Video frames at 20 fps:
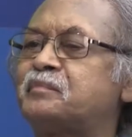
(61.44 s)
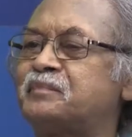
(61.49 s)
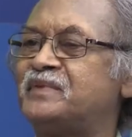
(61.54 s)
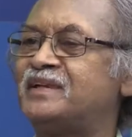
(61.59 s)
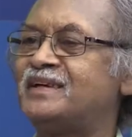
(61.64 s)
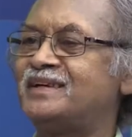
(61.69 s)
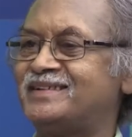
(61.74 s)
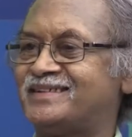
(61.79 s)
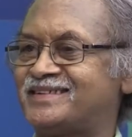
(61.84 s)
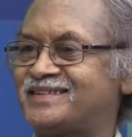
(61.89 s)
up
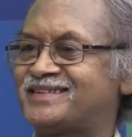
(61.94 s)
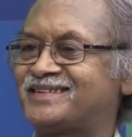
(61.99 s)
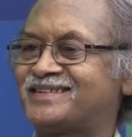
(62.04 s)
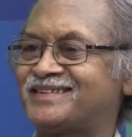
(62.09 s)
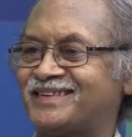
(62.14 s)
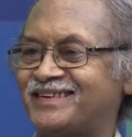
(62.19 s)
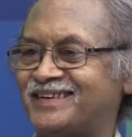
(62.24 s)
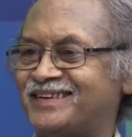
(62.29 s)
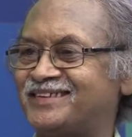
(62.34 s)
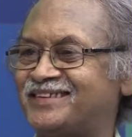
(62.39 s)

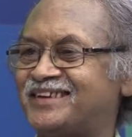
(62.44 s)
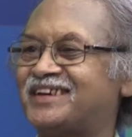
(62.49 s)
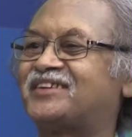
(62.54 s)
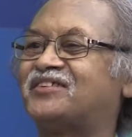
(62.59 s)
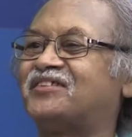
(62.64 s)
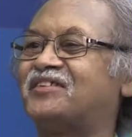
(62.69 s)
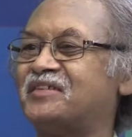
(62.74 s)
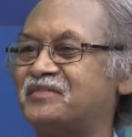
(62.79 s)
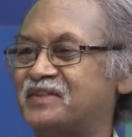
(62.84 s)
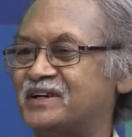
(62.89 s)
these
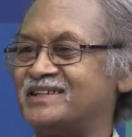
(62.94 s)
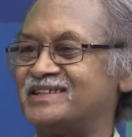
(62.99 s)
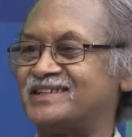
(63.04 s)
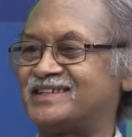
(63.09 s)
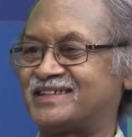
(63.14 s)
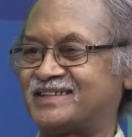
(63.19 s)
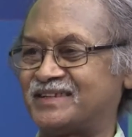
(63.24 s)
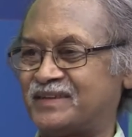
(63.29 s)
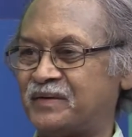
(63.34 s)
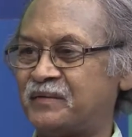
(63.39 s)
six
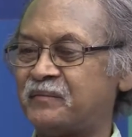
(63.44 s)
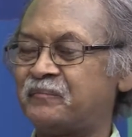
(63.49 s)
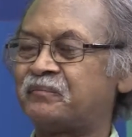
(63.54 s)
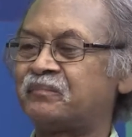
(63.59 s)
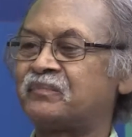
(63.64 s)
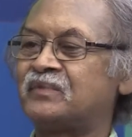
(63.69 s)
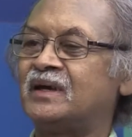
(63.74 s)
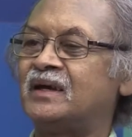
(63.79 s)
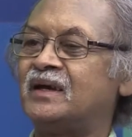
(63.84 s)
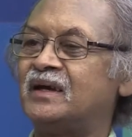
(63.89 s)
rivers
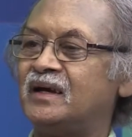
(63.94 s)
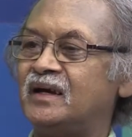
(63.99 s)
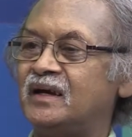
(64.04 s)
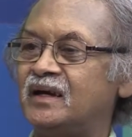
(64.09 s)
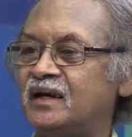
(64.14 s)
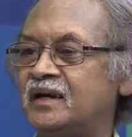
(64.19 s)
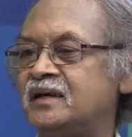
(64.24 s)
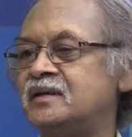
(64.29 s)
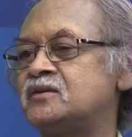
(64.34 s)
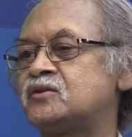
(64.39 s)

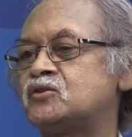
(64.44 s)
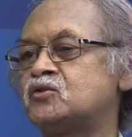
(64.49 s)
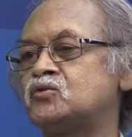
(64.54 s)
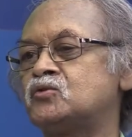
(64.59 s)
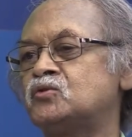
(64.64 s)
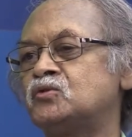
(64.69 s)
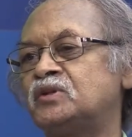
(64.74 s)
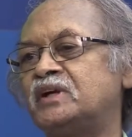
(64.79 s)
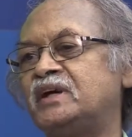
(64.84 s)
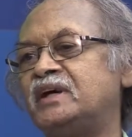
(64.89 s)

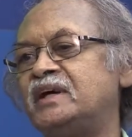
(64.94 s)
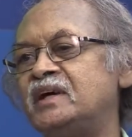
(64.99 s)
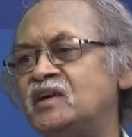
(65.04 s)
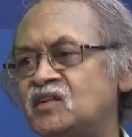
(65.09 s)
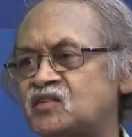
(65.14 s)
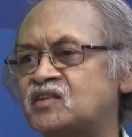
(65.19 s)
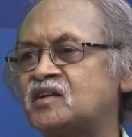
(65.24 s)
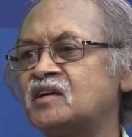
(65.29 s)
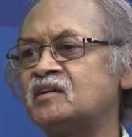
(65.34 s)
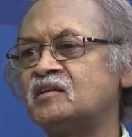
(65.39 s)
into the
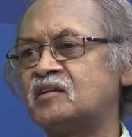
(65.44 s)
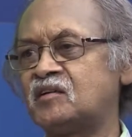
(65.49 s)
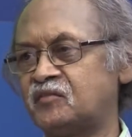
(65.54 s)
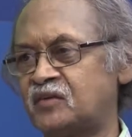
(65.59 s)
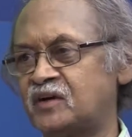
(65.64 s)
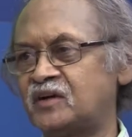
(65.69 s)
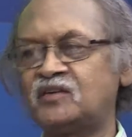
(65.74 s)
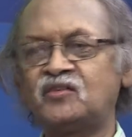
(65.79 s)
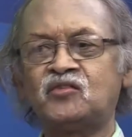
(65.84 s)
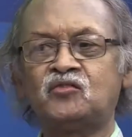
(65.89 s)
eastern
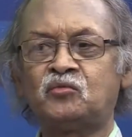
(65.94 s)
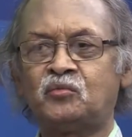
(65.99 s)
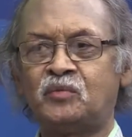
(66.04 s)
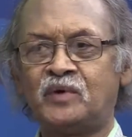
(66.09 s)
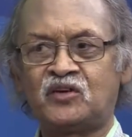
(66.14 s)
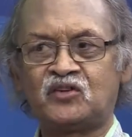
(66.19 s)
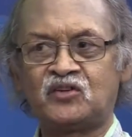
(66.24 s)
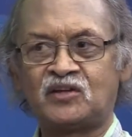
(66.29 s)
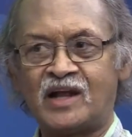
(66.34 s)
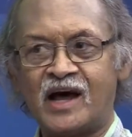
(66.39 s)
rivers
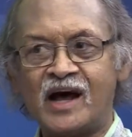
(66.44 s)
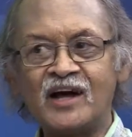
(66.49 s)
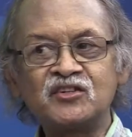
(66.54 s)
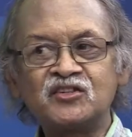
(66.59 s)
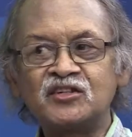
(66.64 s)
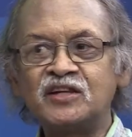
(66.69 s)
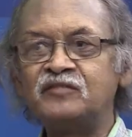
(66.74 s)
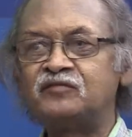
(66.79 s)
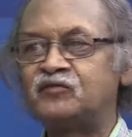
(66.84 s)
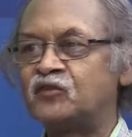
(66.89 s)
which
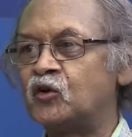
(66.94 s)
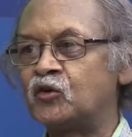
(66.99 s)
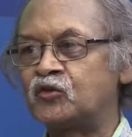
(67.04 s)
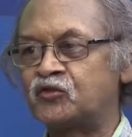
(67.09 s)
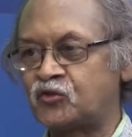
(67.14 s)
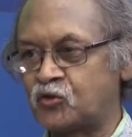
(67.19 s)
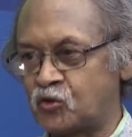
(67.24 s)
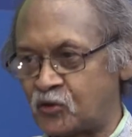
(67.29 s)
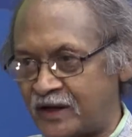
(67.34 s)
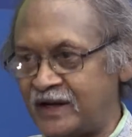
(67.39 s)
largely flow
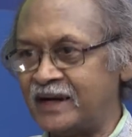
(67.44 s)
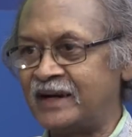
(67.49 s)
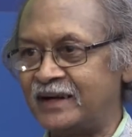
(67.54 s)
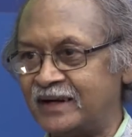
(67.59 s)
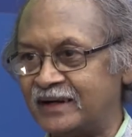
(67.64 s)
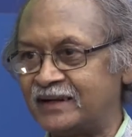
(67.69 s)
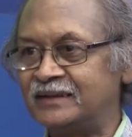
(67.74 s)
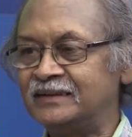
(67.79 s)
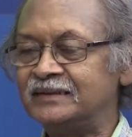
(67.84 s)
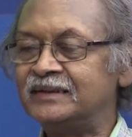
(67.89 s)
through
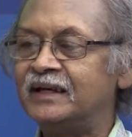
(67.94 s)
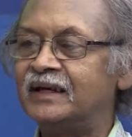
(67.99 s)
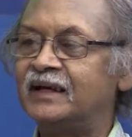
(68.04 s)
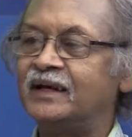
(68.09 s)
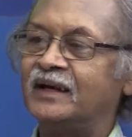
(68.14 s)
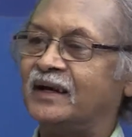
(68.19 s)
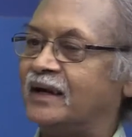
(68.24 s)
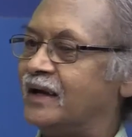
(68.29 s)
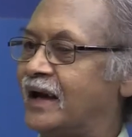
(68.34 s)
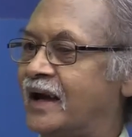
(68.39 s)
India
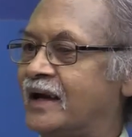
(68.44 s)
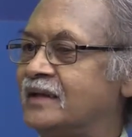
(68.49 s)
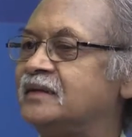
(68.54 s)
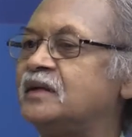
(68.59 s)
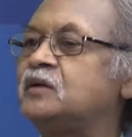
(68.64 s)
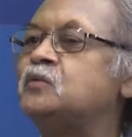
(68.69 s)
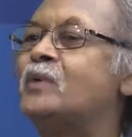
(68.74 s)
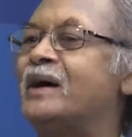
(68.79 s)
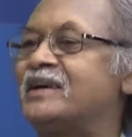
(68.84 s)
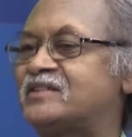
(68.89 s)

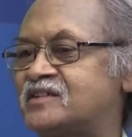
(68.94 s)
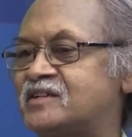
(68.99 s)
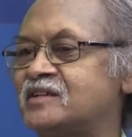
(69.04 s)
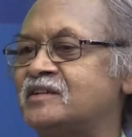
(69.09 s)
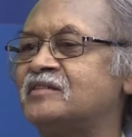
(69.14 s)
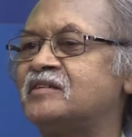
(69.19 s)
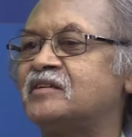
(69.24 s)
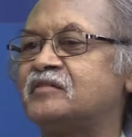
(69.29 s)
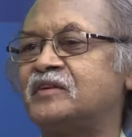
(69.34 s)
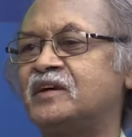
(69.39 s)
and the
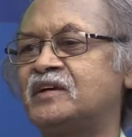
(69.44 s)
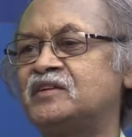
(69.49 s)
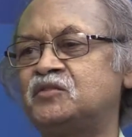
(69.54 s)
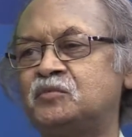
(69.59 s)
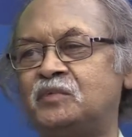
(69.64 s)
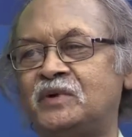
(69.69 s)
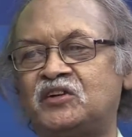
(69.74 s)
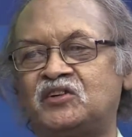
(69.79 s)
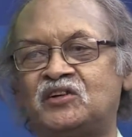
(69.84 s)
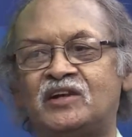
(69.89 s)
western
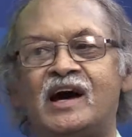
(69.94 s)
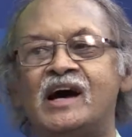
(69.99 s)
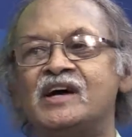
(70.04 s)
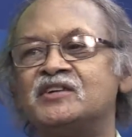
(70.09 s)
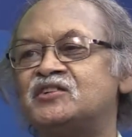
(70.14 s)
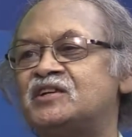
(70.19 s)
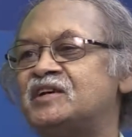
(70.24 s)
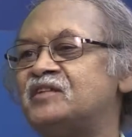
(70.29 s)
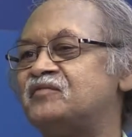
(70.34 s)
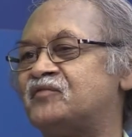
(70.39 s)
rivers which
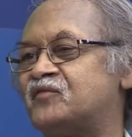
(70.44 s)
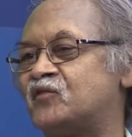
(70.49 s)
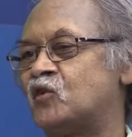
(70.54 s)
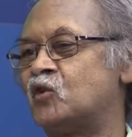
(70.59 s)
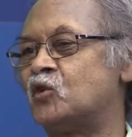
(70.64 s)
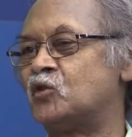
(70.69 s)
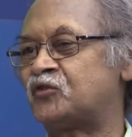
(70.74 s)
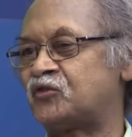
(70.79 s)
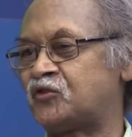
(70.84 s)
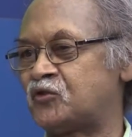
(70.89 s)
largely
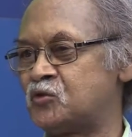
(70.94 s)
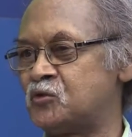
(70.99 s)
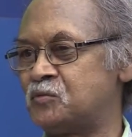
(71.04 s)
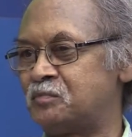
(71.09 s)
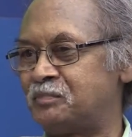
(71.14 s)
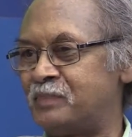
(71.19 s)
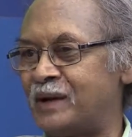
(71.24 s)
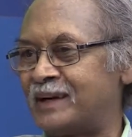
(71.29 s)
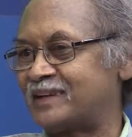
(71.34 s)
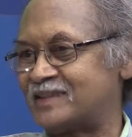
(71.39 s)
flow
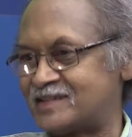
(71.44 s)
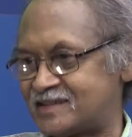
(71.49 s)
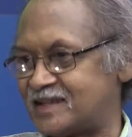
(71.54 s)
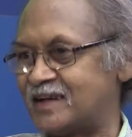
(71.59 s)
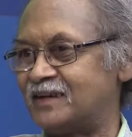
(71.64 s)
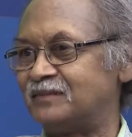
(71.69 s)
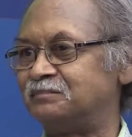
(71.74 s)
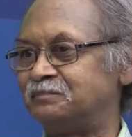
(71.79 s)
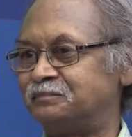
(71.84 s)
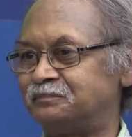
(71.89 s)
through
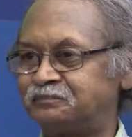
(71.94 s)
Pakistan.